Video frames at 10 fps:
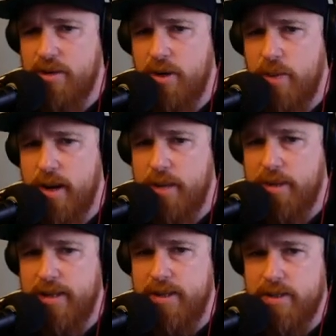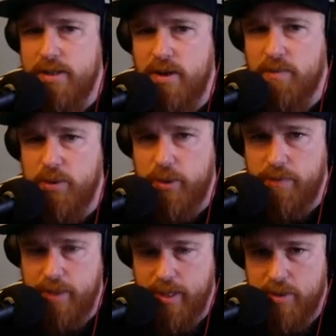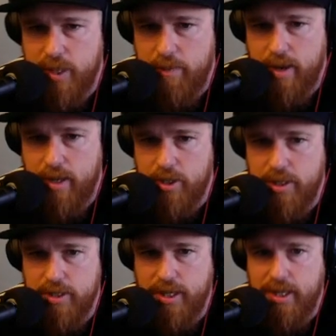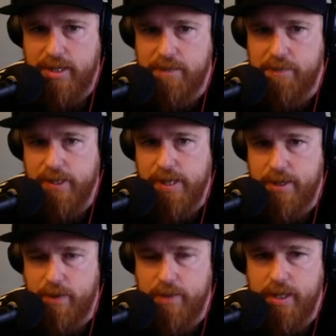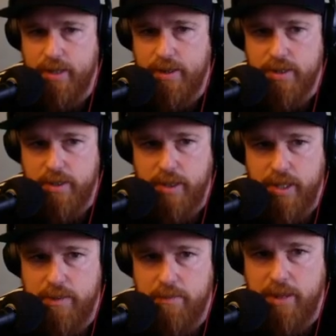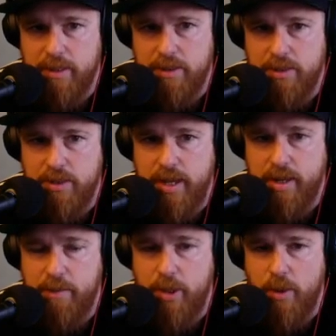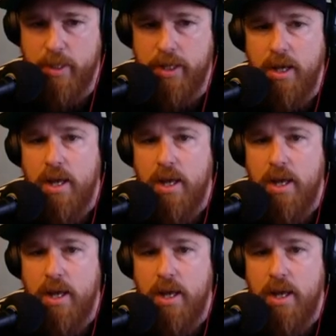know why I'm getting that dissolved between videos. I apologize. I got a lot to figure out over here as I'm getting my setup going.